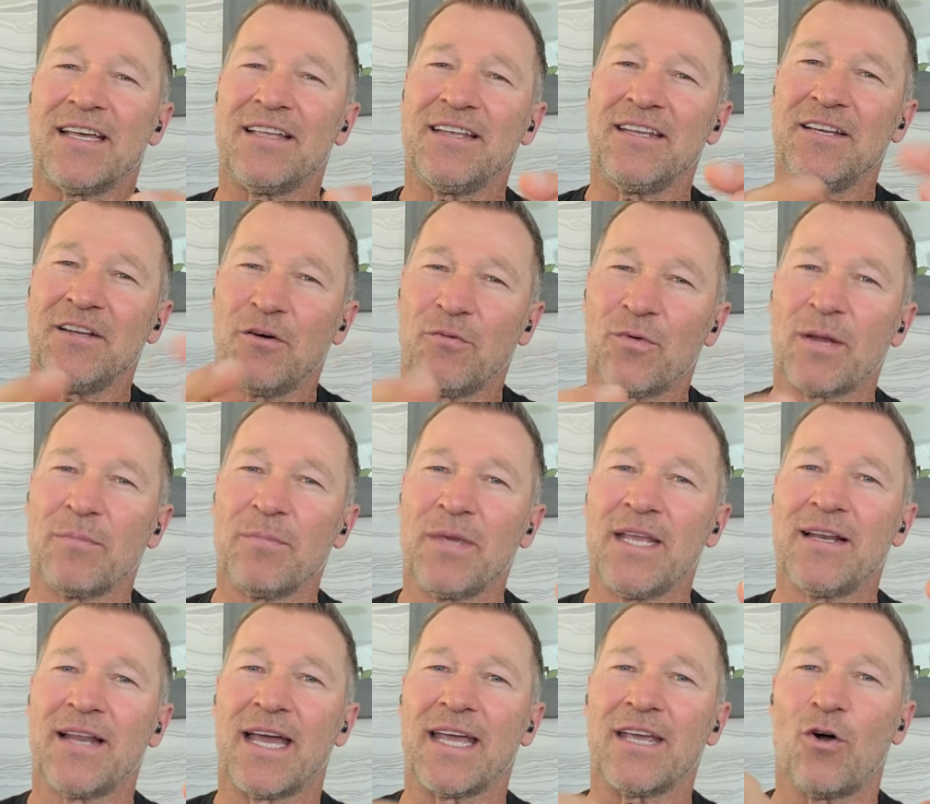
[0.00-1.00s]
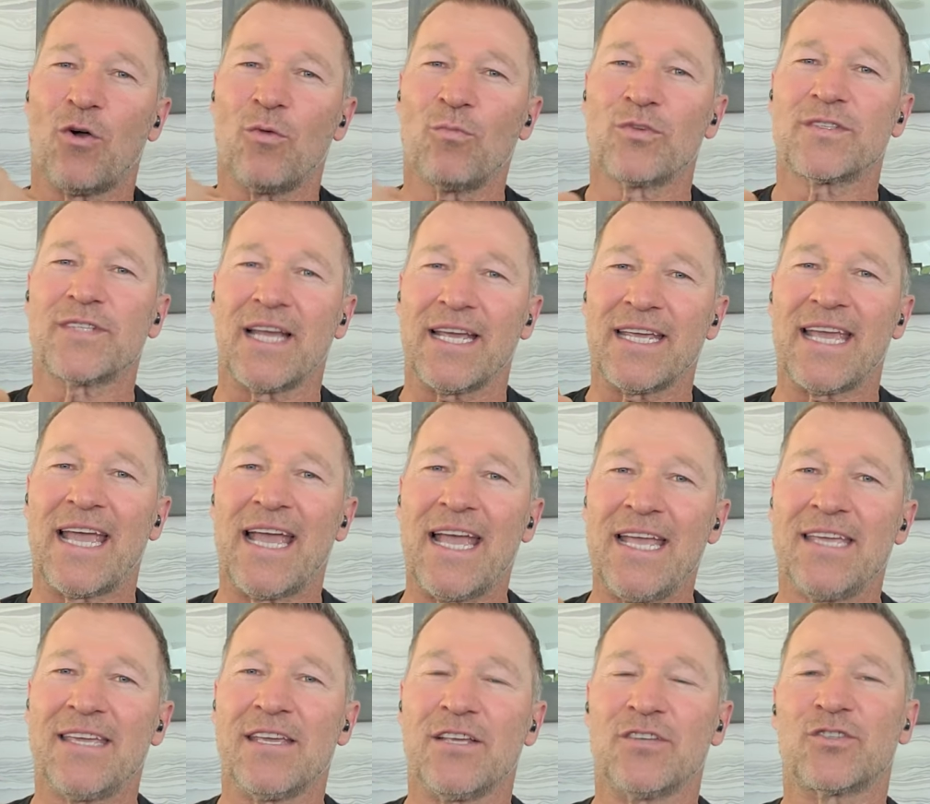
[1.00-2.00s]
They're, you know what I mean, like almost
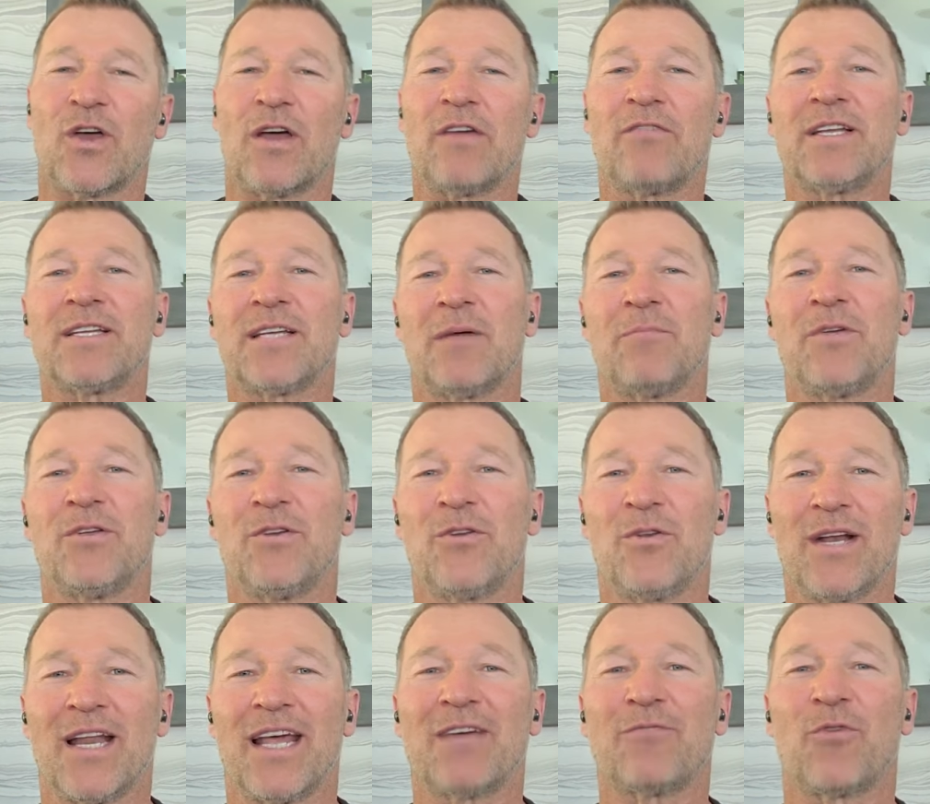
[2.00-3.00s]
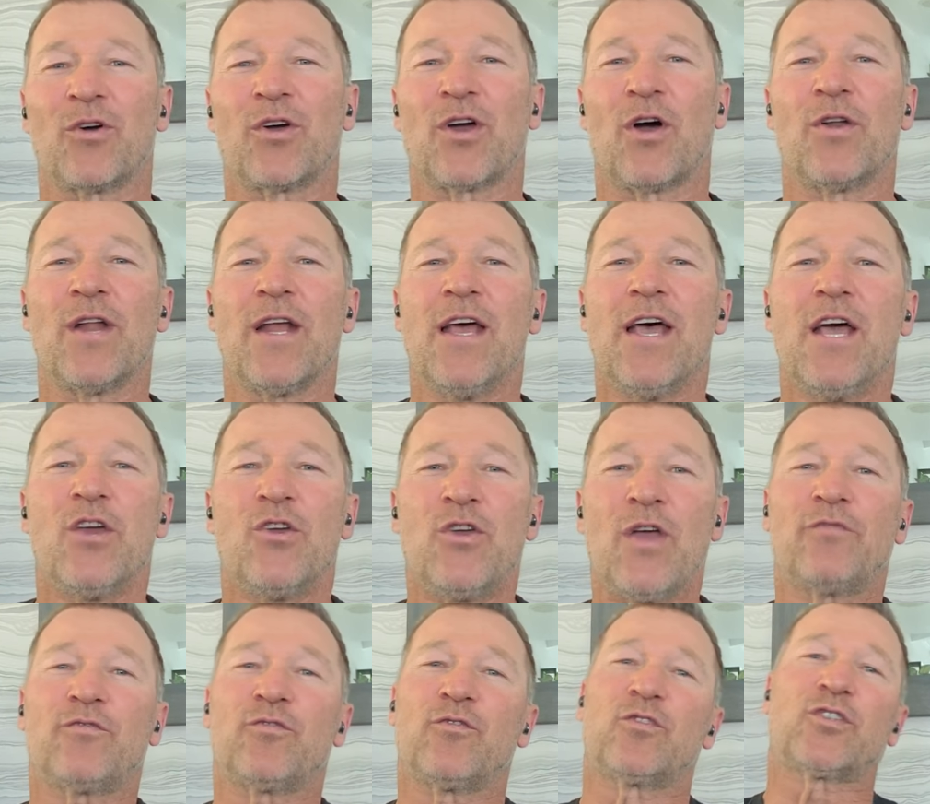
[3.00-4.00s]
like achy. So every time you do leg workout,
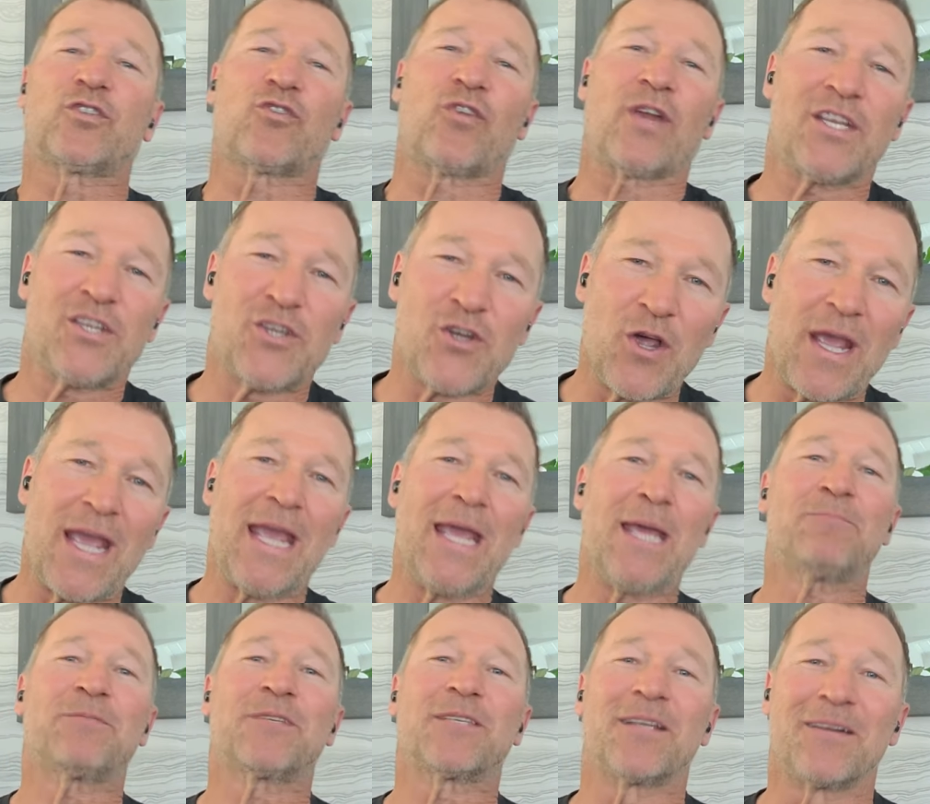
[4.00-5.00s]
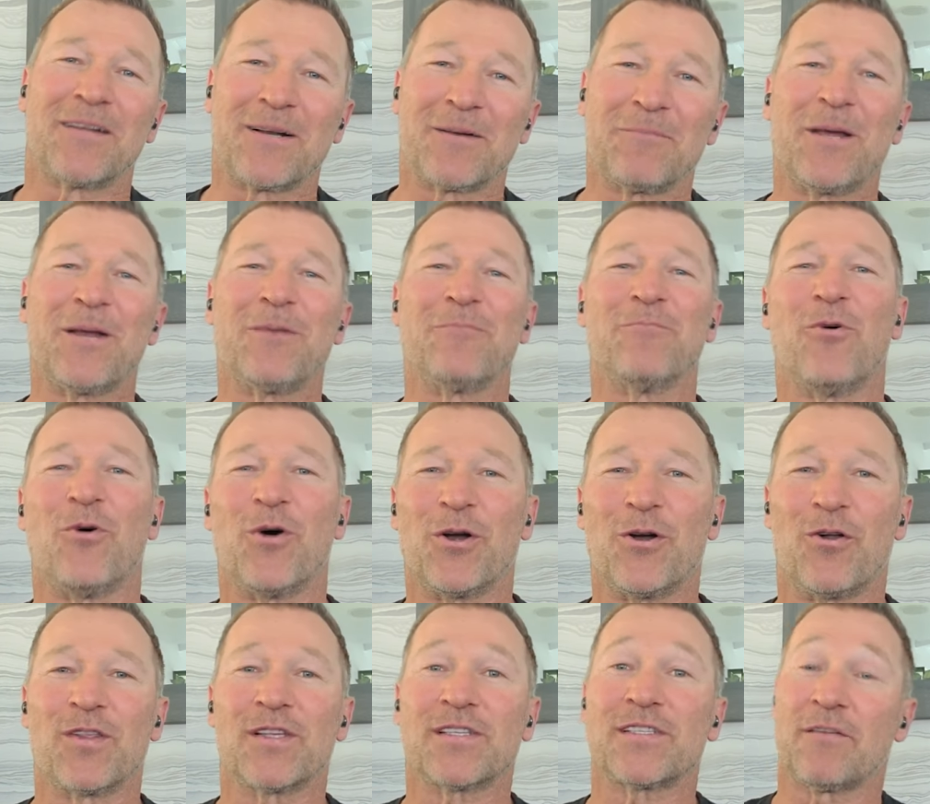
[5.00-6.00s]
you have to stretch your hips a little bit
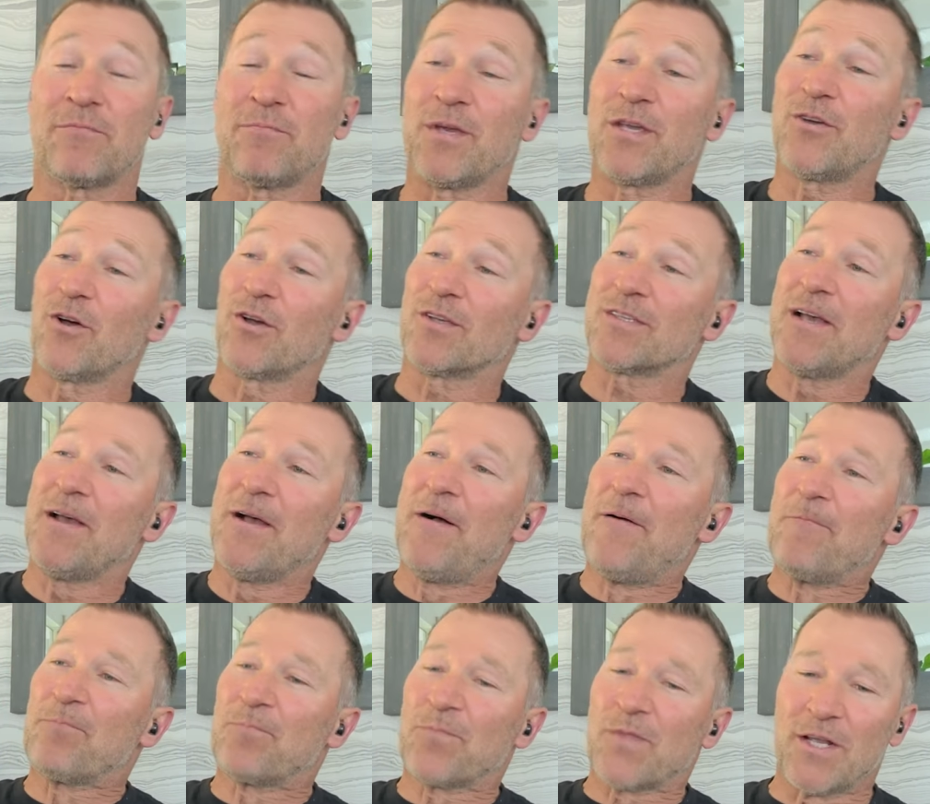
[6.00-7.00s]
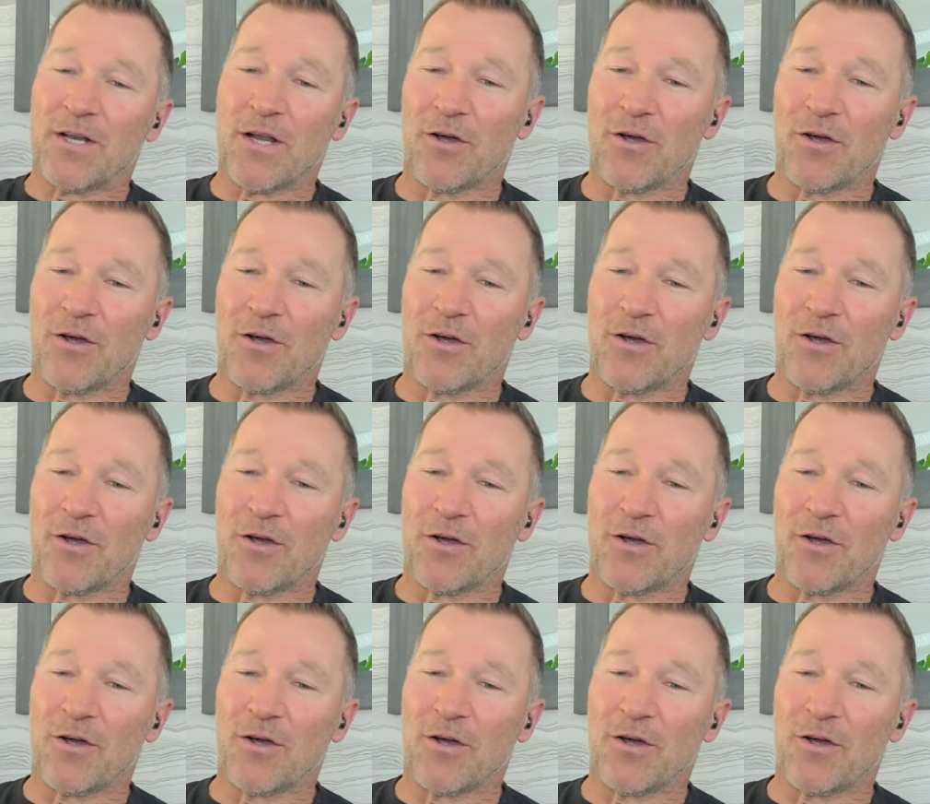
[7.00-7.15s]
more and all this stuff because,